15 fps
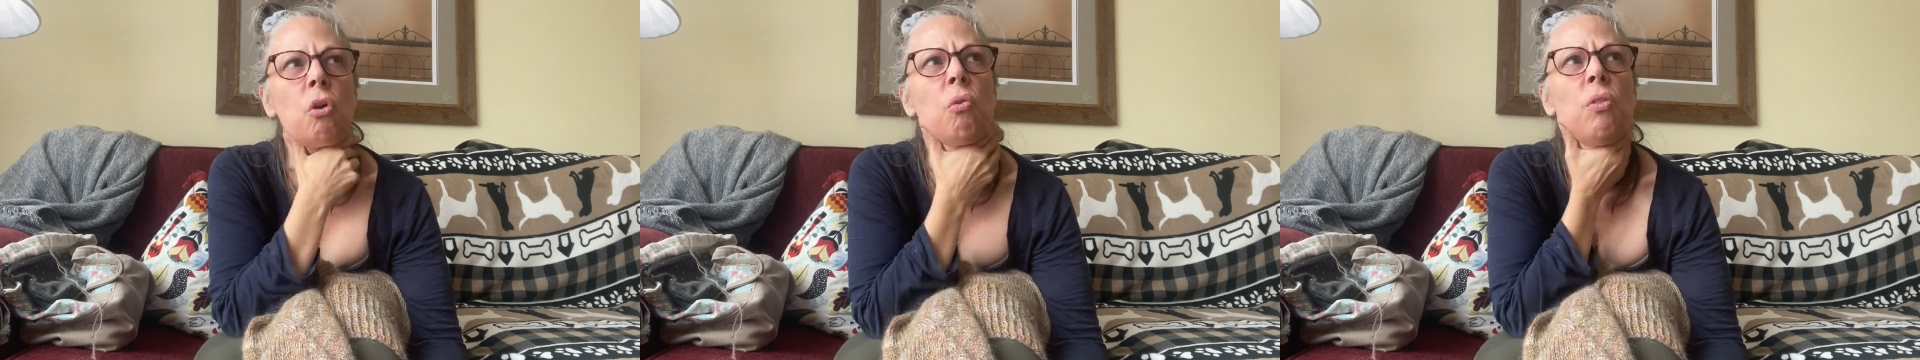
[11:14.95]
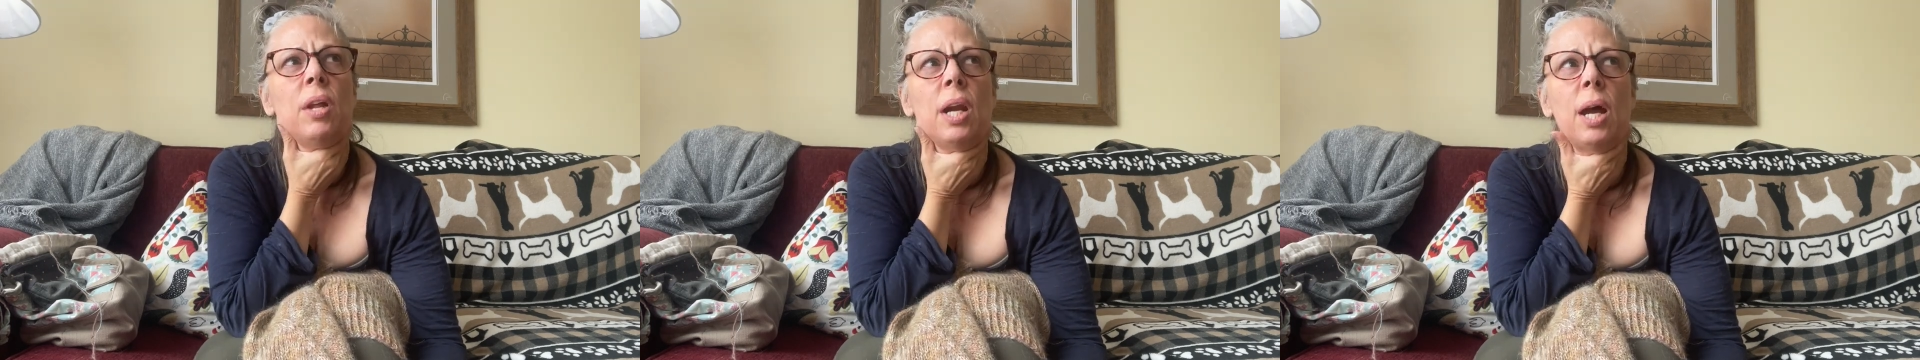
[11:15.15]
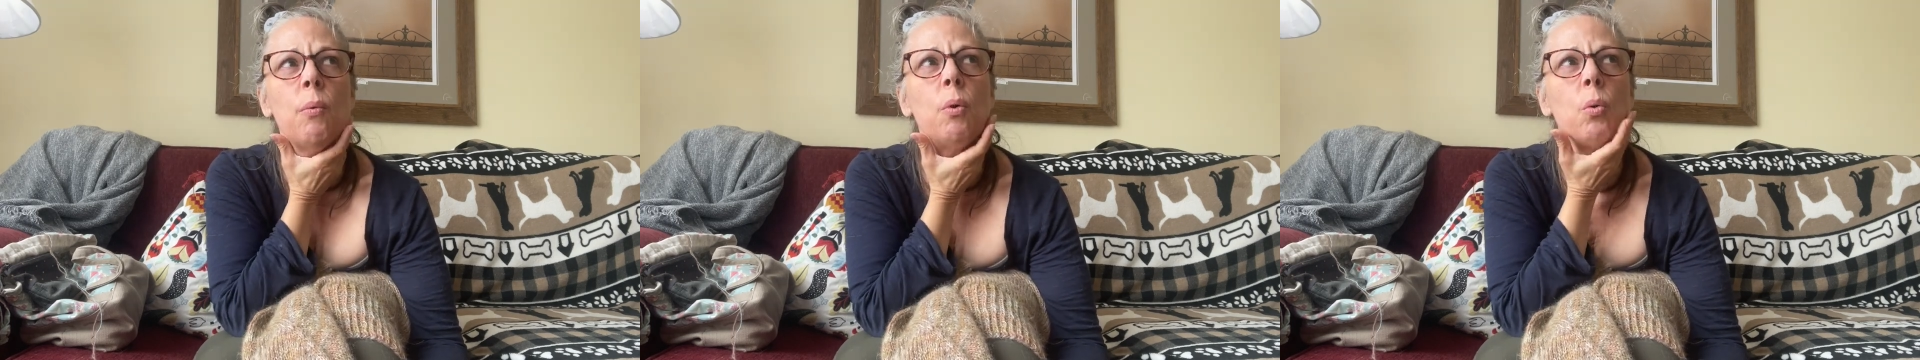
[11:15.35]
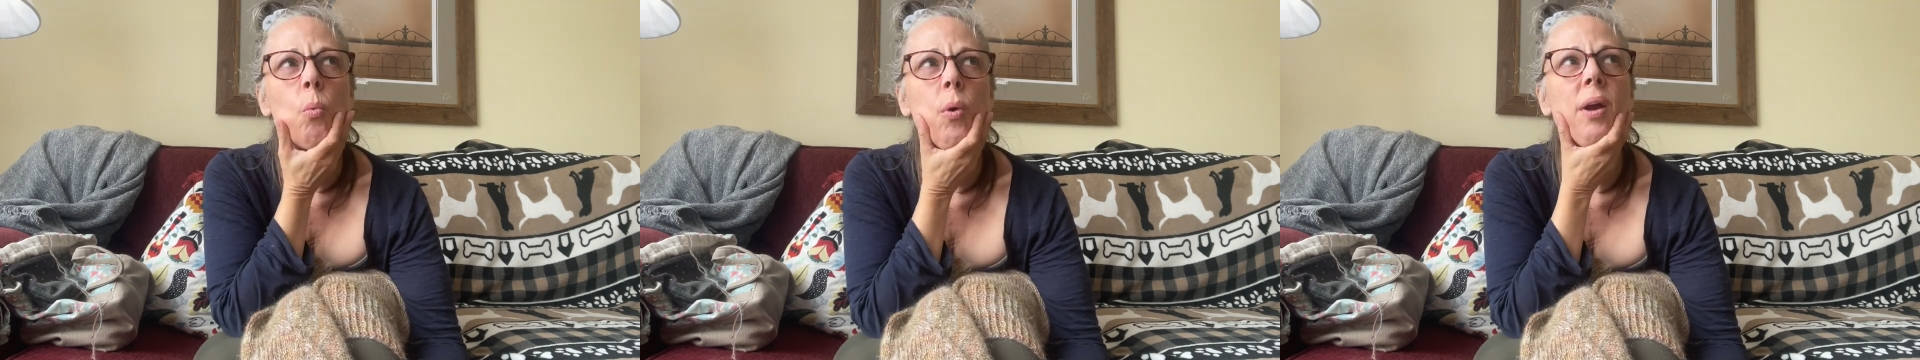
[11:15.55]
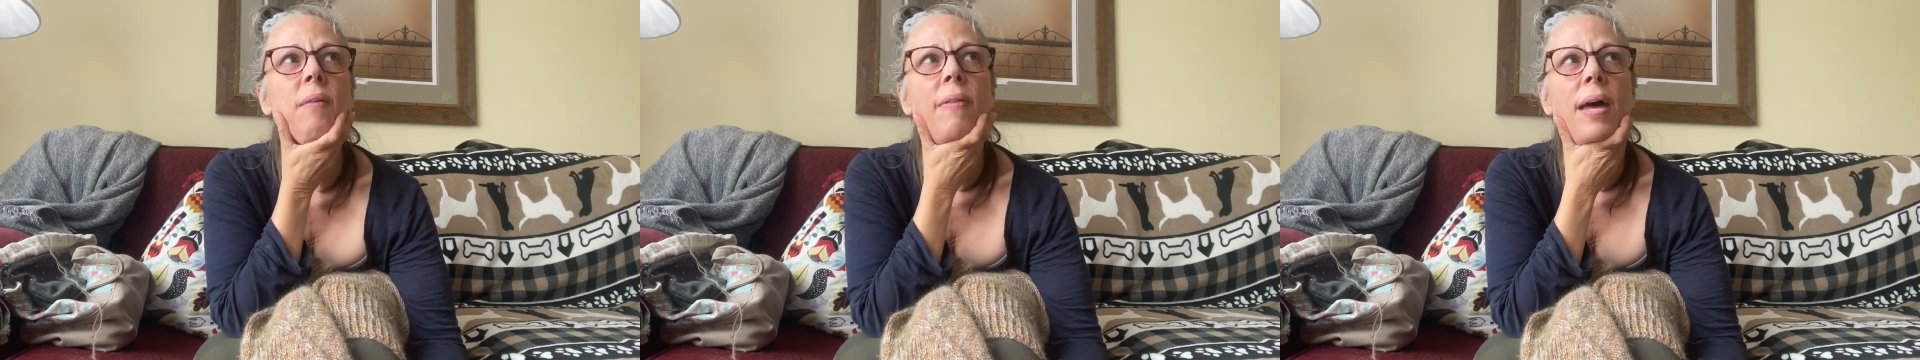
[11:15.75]
know that I would
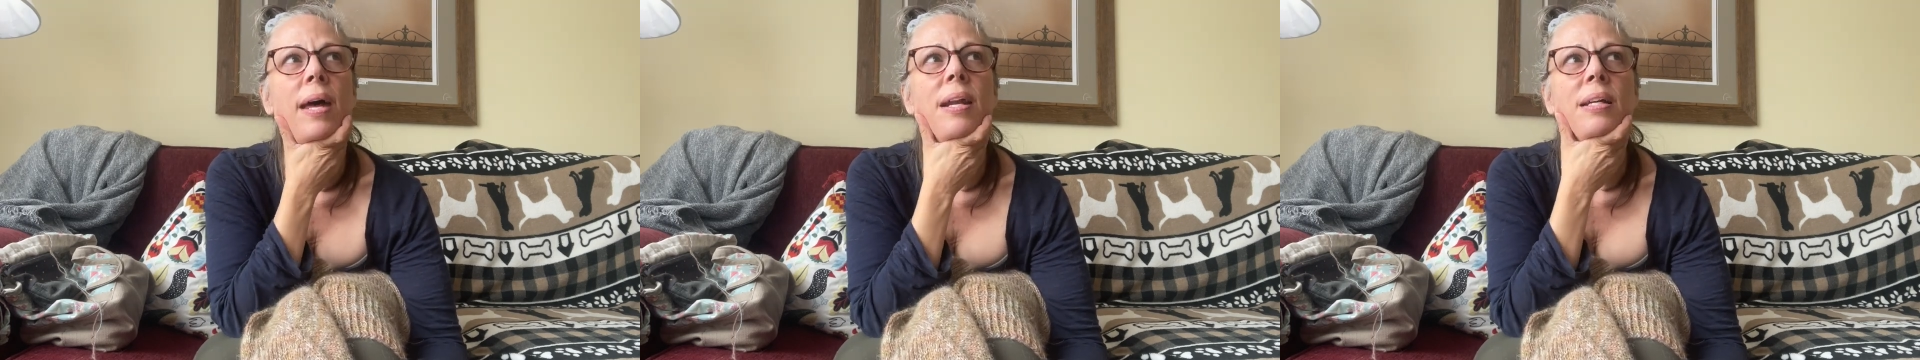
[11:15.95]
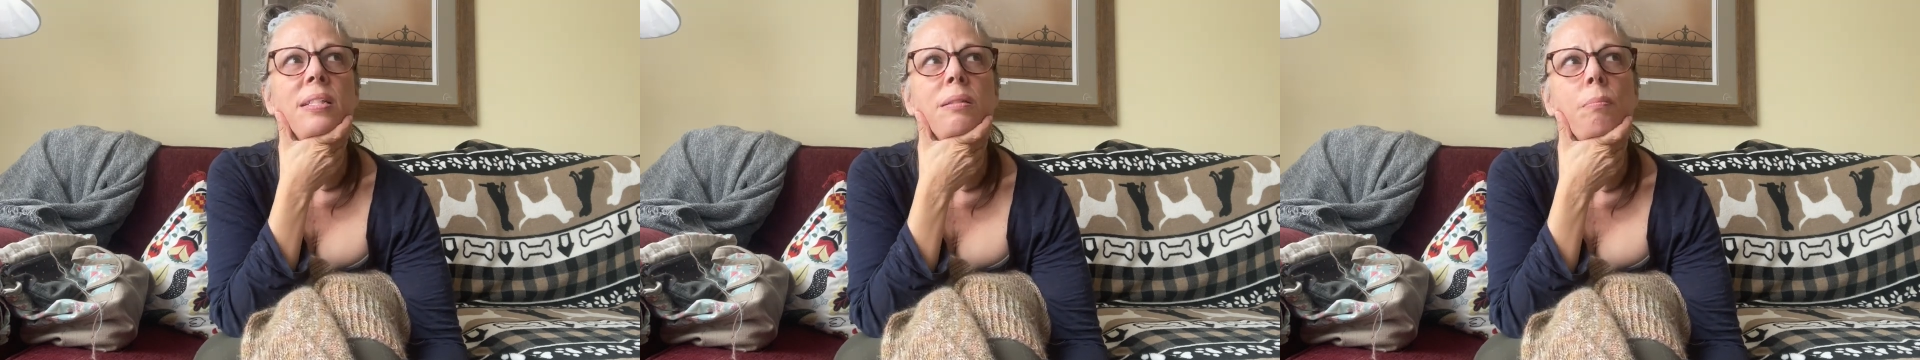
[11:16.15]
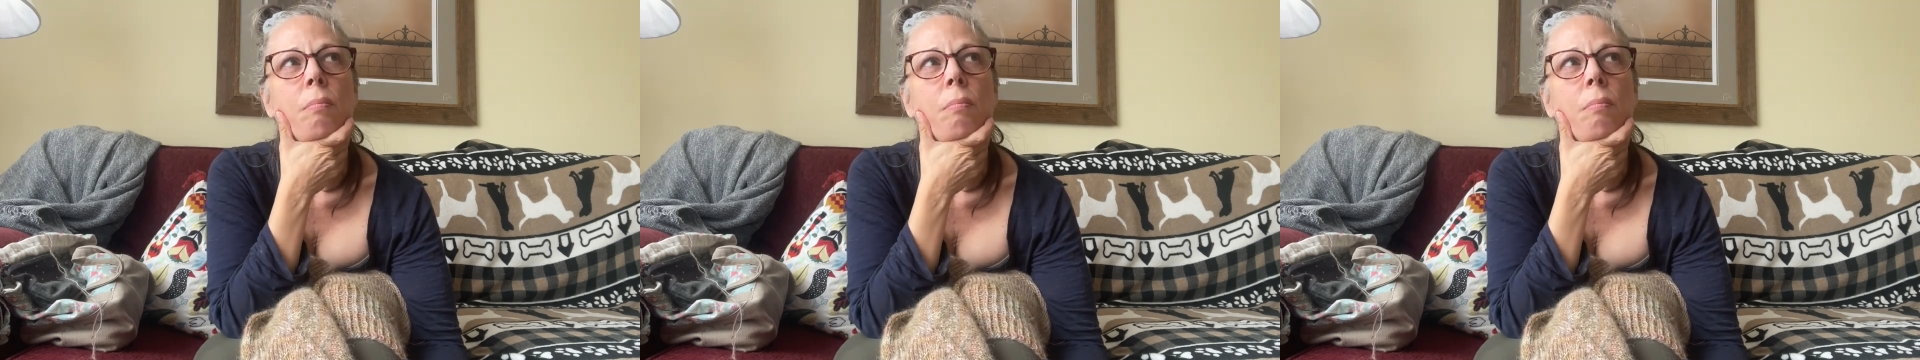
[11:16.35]
wear that as